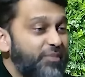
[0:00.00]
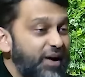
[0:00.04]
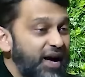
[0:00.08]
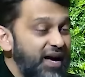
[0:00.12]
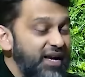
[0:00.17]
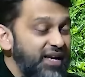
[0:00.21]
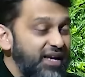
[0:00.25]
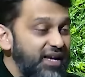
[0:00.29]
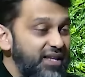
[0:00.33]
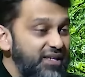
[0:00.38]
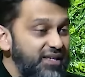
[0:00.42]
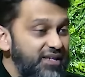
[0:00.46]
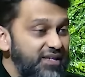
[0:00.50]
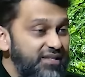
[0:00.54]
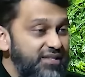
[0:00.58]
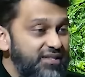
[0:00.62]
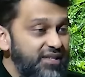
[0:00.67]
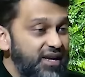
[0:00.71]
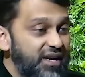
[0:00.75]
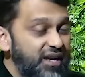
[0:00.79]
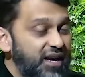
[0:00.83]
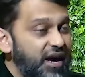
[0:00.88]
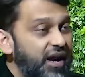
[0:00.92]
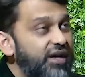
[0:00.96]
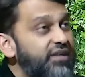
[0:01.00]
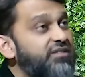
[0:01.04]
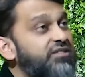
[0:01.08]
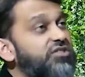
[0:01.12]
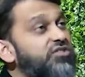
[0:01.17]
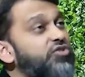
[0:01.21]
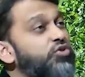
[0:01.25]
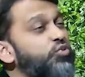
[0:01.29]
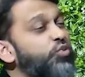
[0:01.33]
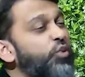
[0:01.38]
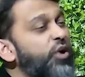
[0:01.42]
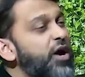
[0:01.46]
back and he said, I
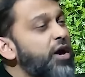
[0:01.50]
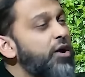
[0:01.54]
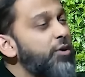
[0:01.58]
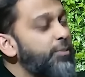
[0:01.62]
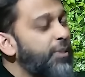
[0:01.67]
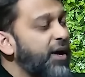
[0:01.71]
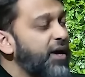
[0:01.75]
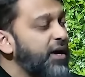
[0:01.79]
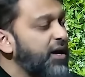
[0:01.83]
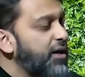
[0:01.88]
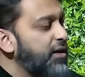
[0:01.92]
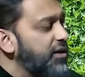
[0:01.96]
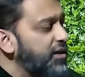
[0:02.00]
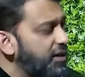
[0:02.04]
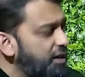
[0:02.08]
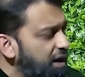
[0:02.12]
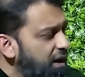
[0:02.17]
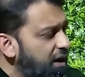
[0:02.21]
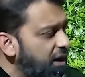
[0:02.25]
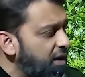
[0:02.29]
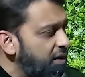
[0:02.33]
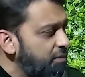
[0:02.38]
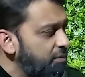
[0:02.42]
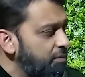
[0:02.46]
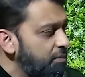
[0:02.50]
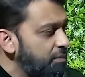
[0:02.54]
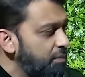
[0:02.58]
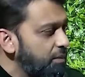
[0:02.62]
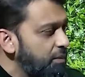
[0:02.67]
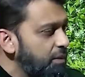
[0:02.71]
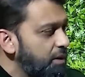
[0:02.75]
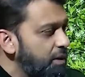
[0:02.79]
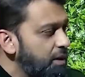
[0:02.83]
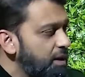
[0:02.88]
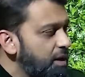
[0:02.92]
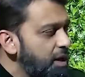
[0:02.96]
swear by Allah,
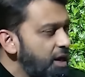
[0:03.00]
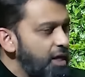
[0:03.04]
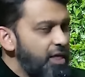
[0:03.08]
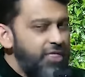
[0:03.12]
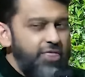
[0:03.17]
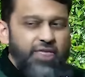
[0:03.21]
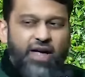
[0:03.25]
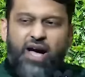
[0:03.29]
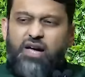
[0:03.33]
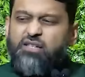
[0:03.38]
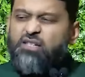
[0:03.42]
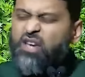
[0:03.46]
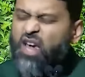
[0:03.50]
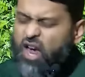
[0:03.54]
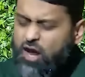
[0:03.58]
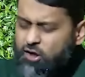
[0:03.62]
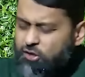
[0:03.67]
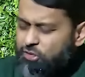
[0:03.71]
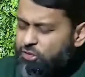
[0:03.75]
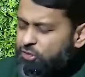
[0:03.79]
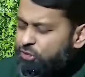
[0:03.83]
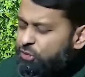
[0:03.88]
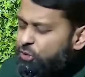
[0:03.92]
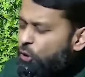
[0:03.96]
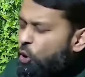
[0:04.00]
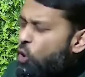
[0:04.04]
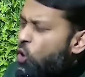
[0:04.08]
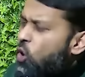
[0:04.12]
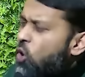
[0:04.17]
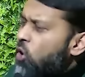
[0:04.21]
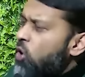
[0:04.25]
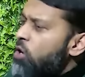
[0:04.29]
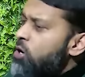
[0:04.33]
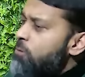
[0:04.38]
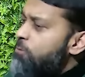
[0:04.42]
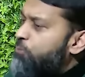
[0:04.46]
that a
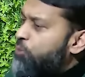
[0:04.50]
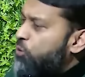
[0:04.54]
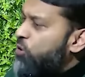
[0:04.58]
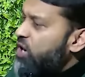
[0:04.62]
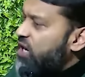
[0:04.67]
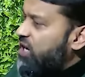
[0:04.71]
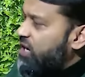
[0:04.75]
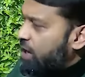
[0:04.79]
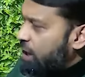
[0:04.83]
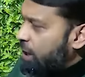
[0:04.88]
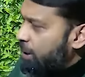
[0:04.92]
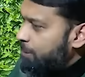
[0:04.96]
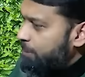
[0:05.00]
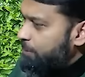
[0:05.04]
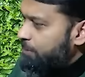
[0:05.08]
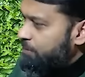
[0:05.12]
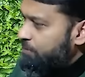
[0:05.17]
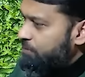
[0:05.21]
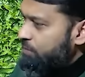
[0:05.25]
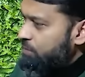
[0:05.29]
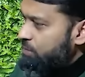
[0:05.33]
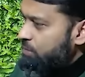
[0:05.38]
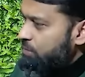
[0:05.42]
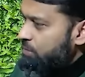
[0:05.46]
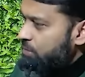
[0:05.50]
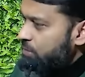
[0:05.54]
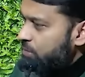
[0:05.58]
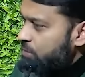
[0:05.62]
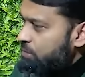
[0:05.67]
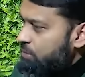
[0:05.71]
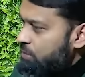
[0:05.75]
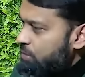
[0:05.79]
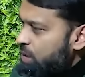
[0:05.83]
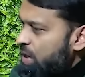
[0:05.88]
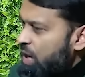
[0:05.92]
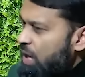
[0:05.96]
thorn prick him
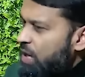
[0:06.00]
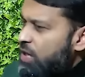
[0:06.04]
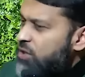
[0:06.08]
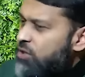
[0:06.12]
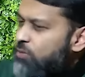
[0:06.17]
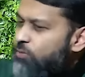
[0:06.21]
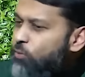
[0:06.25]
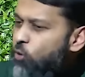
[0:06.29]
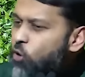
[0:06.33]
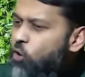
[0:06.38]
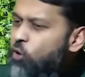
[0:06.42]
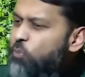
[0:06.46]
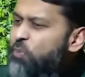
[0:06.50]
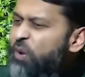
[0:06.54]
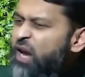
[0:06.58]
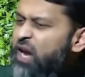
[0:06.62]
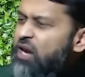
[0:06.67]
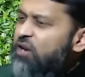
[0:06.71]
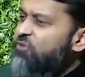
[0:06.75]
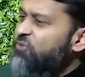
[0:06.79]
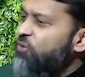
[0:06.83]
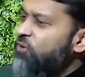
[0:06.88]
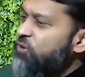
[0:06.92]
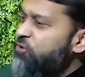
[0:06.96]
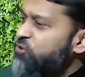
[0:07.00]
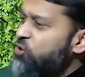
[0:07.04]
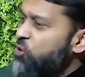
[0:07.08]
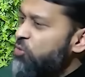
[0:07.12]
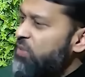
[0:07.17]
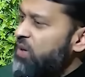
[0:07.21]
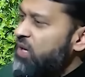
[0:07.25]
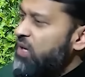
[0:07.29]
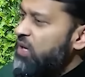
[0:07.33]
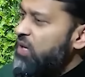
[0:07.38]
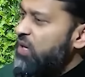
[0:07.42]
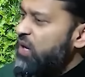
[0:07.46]
is more painful to
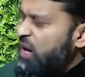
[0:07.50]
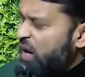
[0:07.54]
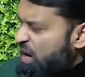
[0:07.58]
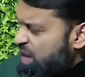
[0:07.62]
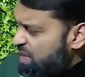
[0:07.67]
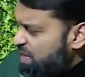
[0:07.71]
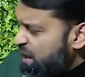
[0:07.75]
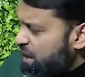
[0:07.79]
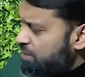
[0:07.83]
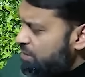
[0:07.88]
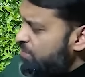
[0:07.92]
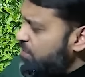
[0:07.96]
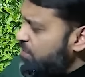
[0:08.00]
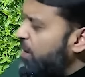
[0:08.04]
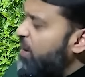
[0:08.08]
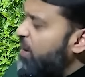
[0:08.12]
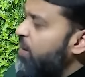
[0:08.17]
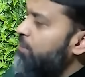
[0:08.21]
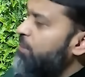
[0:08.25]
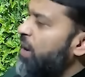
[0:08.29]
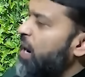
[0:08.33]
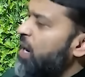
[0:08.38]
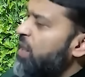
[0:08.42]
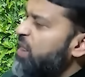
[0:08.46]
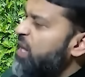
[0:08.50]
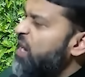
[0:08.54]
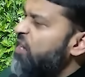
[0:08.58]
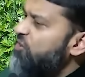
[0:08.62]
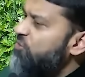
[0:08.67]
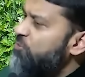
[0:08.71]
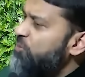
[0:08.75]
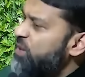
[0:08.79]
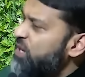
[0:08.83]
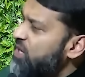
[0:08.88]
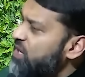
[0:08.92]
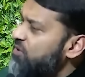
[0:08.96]
me than my
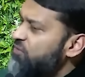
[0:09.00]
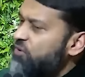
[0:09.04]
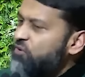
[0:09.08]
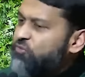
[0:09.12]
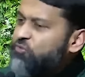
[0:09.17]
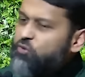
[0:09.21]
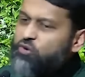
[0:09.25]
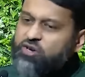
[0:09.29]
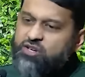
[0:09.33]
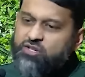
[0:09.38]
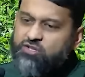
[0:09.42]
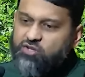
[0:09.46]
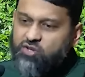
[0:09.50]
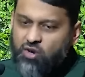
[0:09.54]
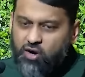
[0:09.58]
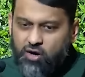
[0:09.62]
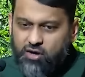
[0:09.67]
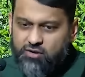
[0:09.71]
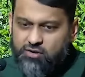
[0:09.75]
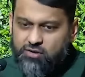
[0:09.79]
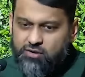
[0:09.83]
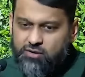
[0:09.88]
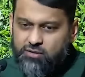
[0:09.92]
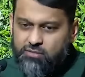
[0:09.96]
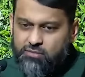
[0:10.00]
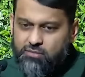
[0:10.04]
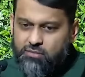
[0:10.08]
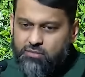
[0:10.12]
life be given for his cause.